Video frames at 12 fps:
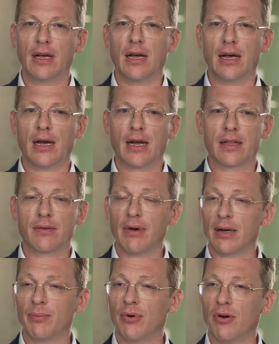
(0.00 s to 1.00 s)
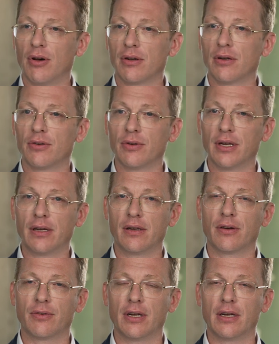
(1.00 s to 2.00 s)
Uh, it's quite important to
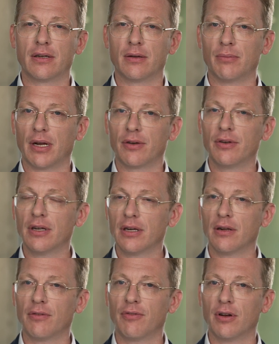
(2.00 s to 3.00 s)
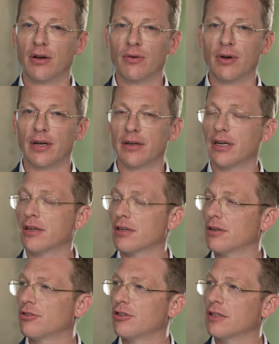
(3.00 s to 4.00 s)
integrate the material flow and
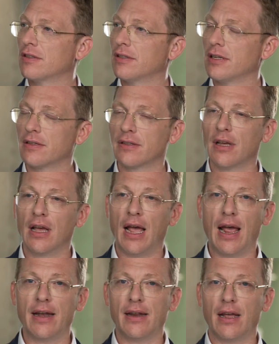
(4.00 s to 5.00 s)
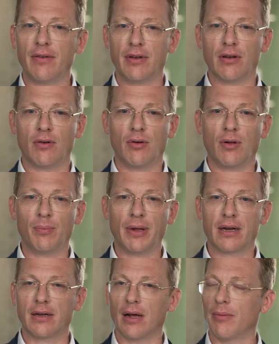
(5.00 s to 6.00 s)
intralogistics and having all
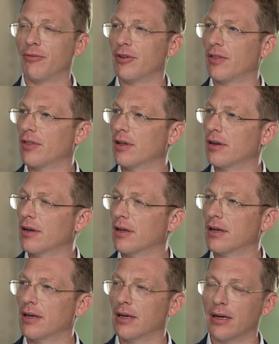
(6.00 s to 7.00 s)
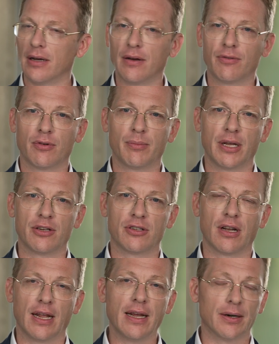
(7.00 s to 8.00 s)
backed up with an uh,
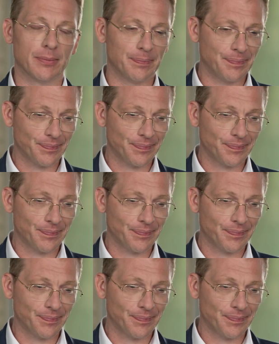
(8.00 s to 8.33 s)
information layer.